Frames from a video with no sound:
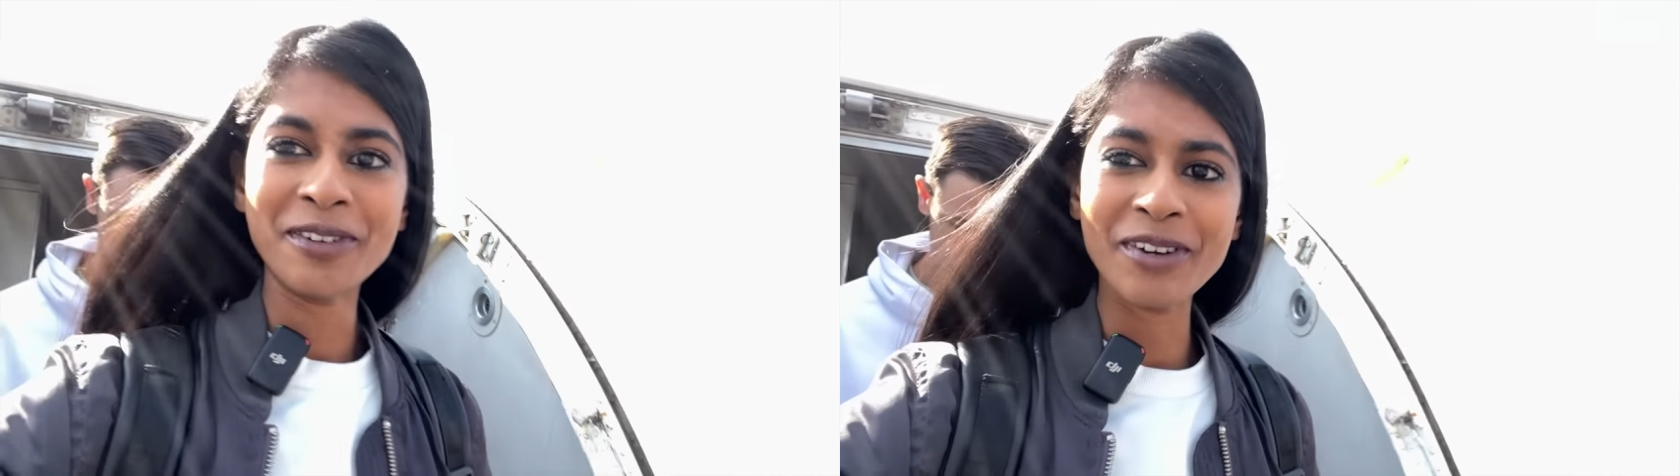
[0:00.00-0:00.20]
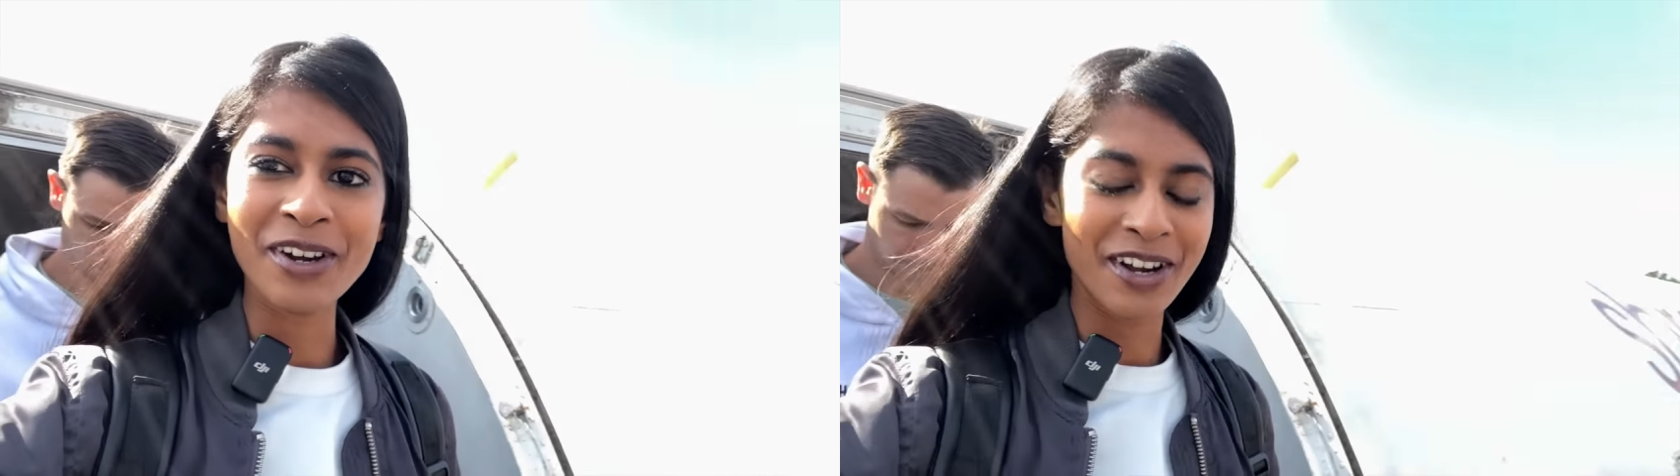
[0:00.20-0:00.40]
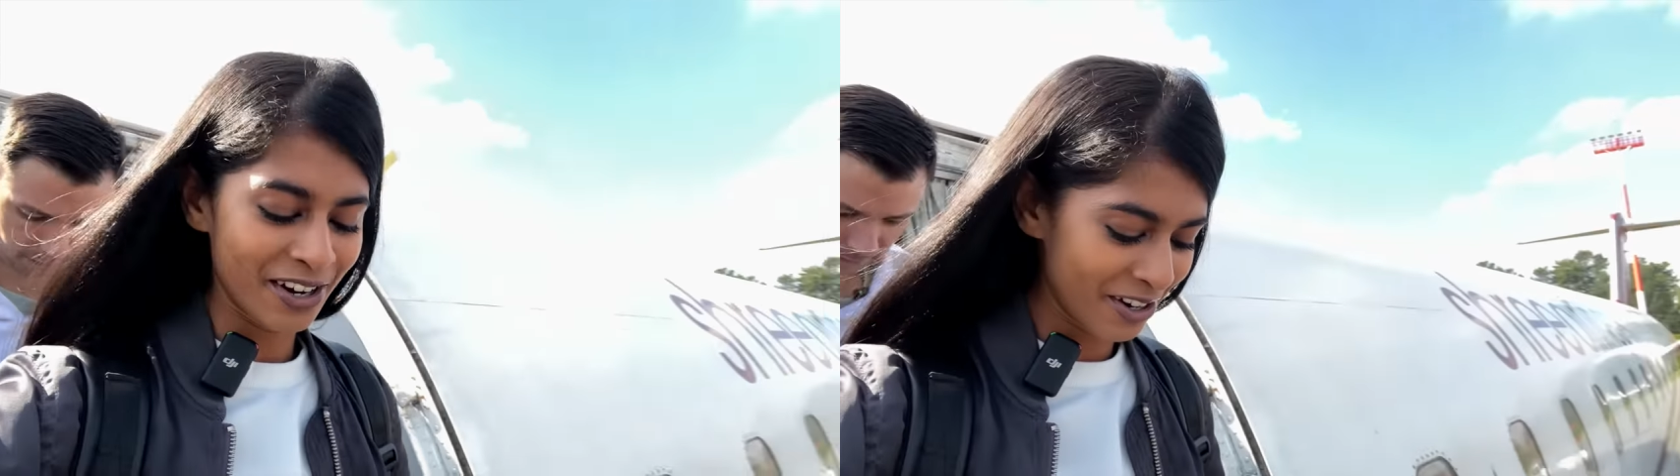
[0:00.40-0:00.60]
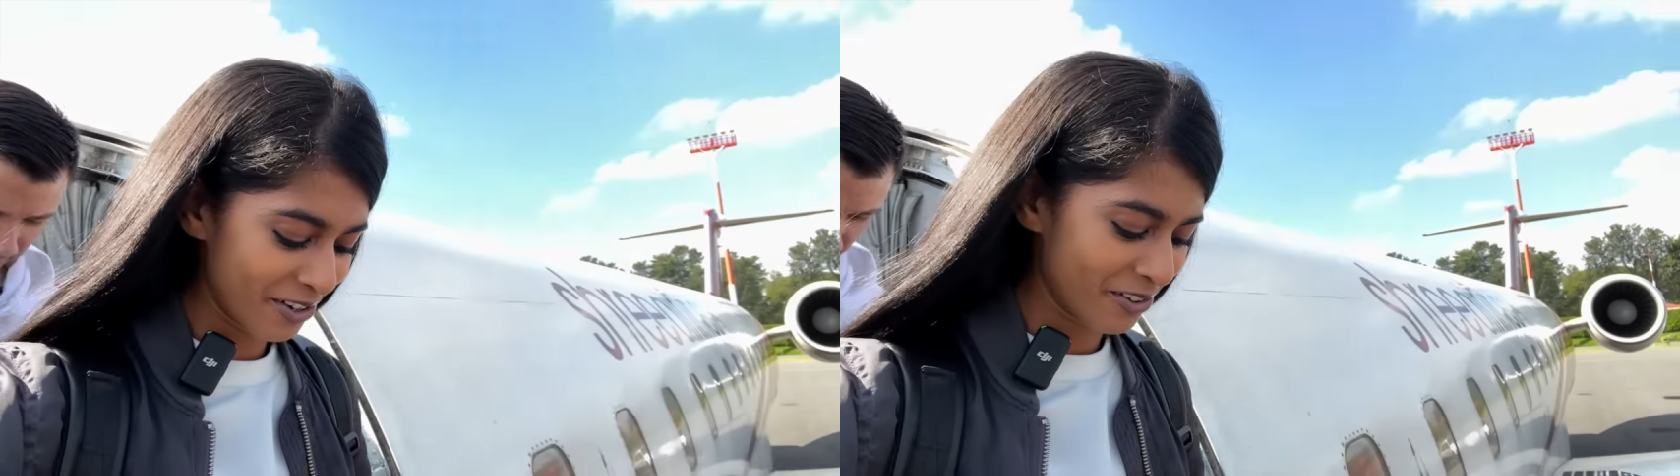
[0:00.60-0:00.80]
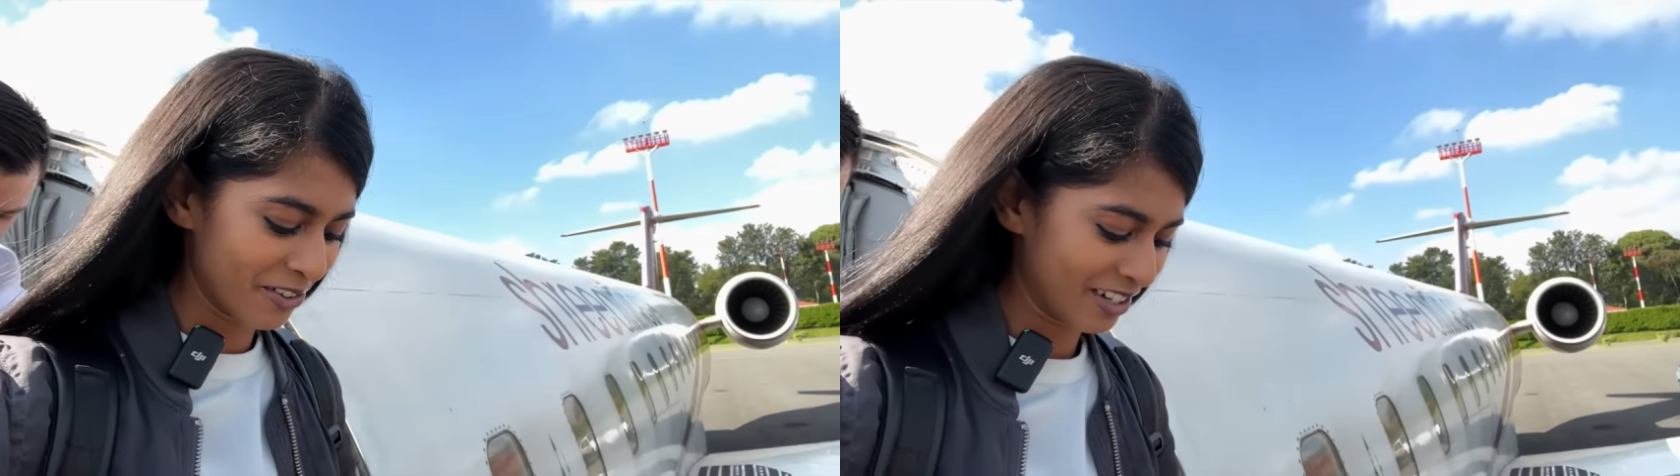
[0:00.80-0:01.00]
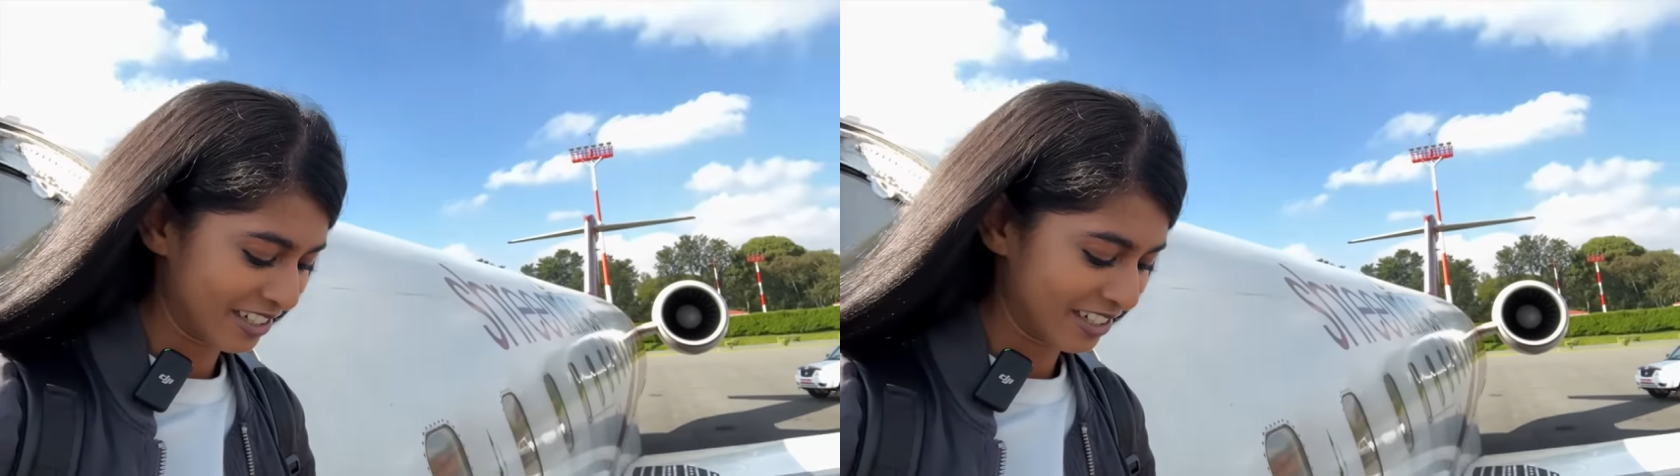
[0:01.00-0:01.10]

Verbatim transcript: Woohoo!